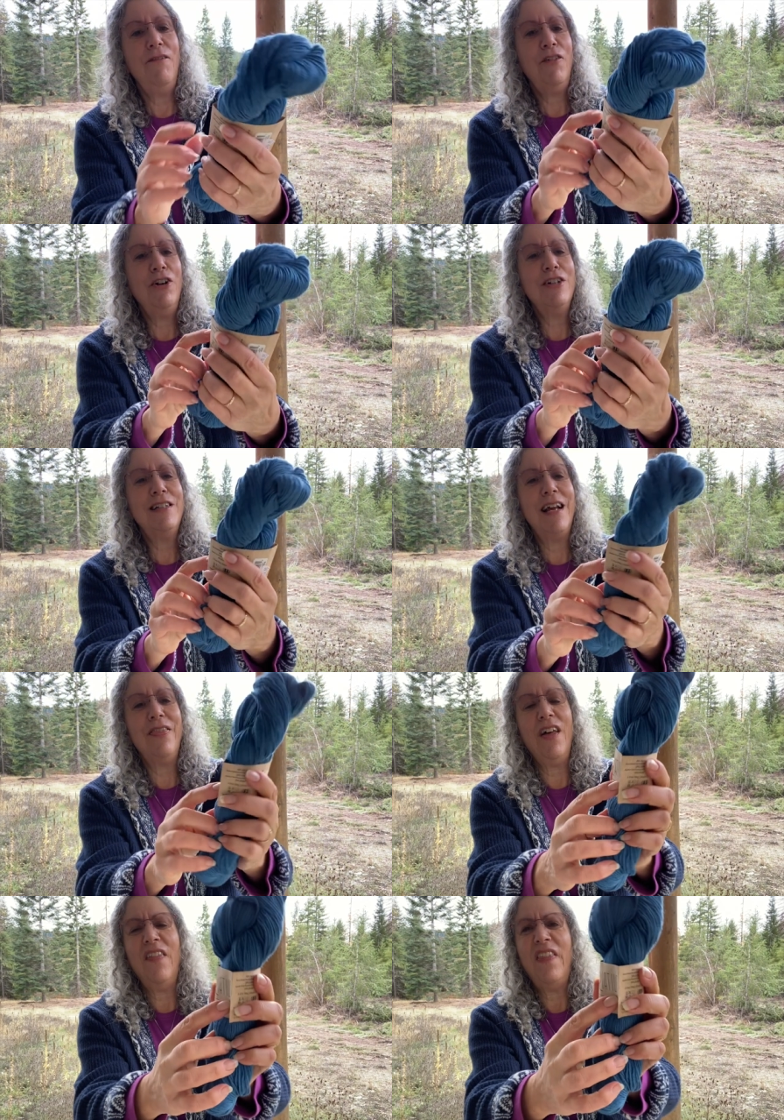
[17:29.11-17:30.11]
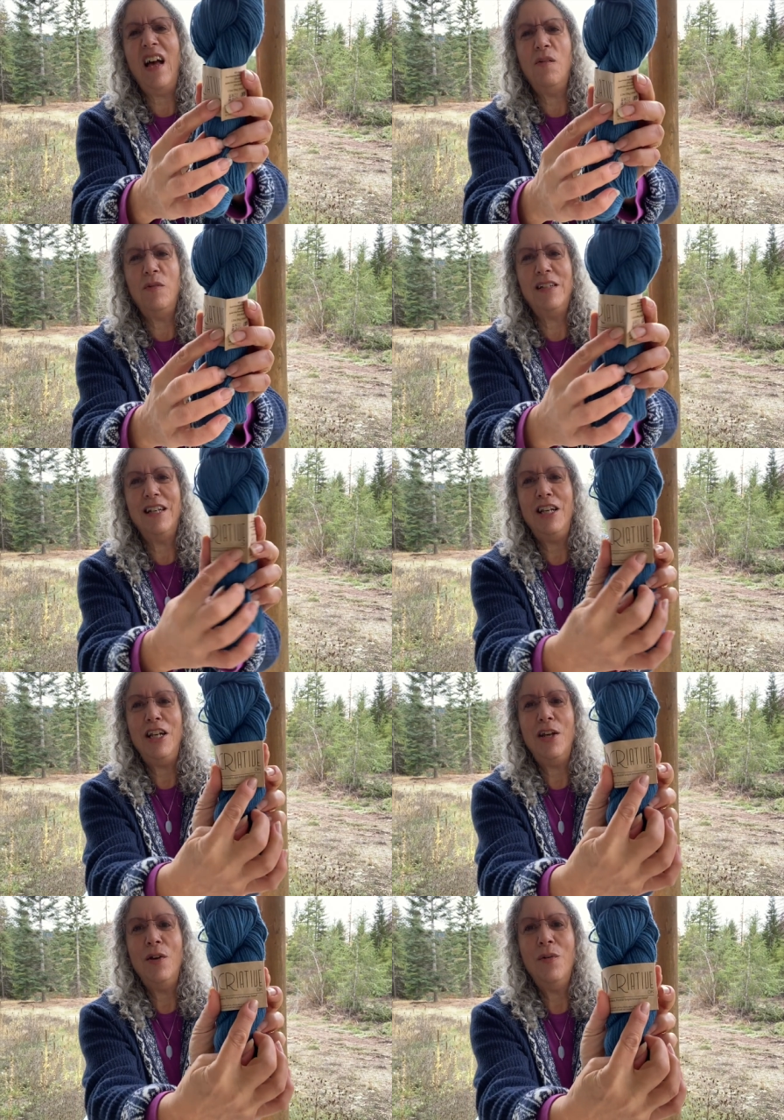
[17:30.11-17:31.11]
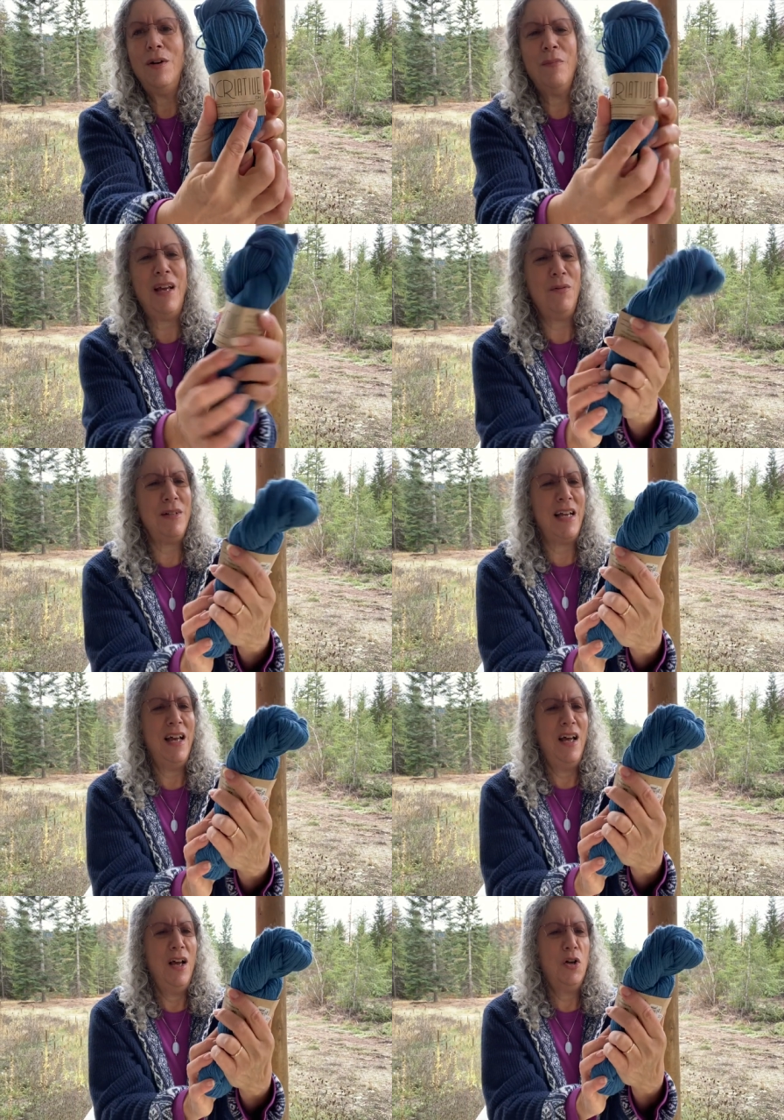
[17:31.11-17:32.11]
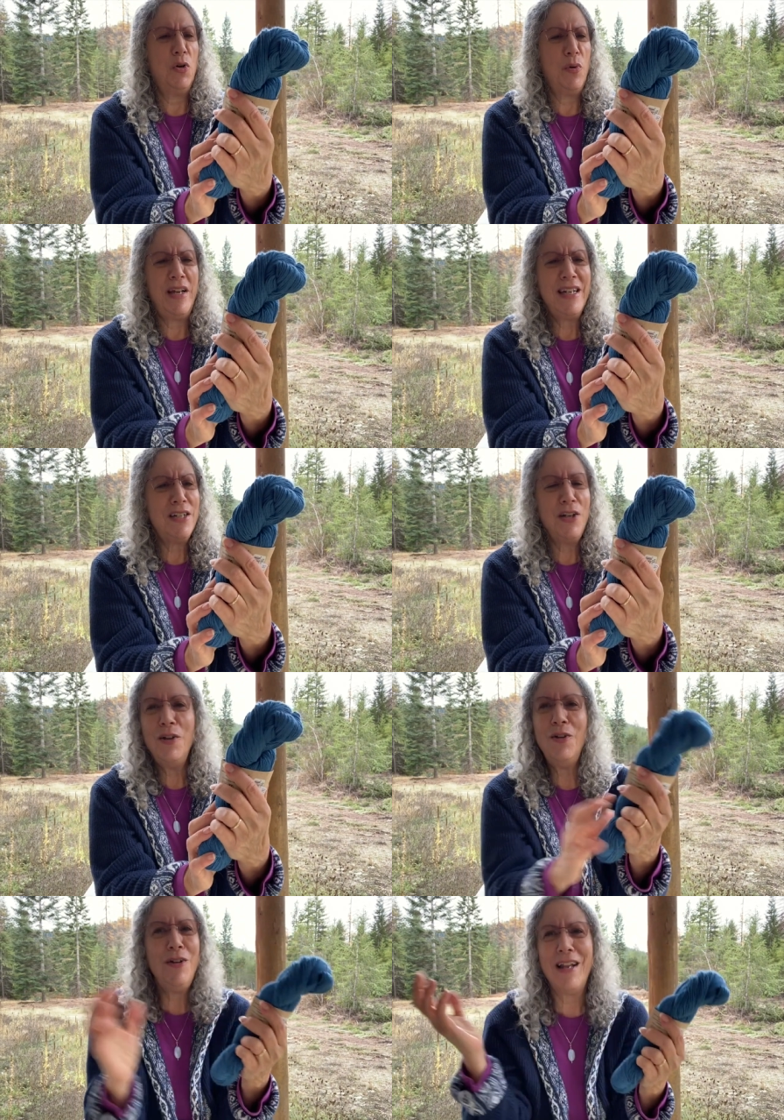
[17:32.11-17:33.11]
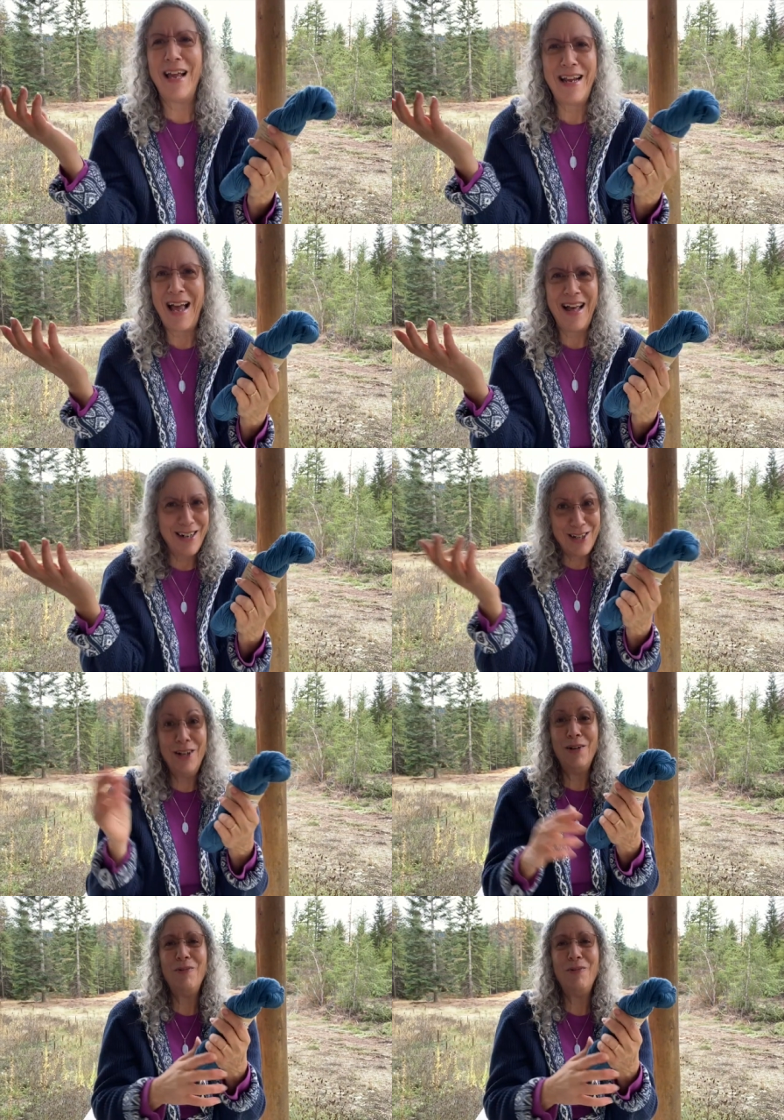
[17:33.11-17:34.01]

first I thought that was a am like, was it? Creatude, like attitude?